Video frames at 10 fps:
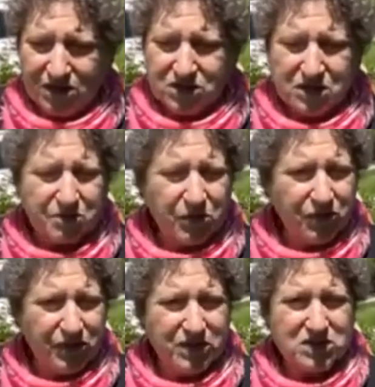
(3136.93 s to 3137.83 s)

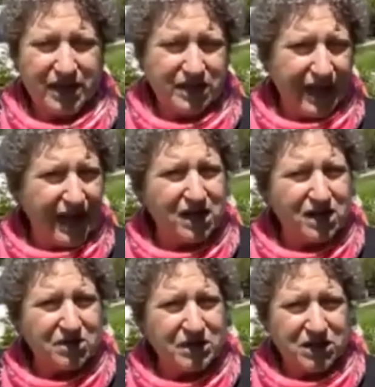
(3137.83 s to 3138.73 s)
Simple things like that
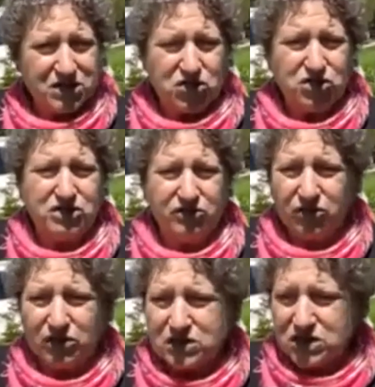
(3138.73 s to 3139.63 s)
make such a
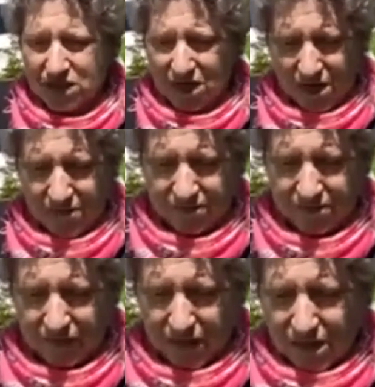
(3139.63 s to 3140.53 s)
difference.
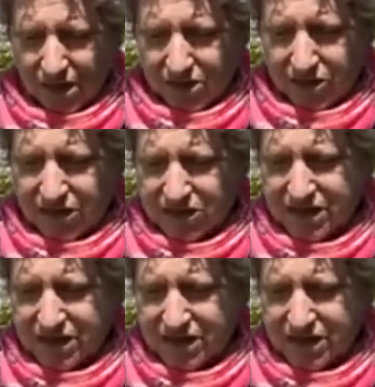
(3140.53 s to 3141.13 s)
Um, the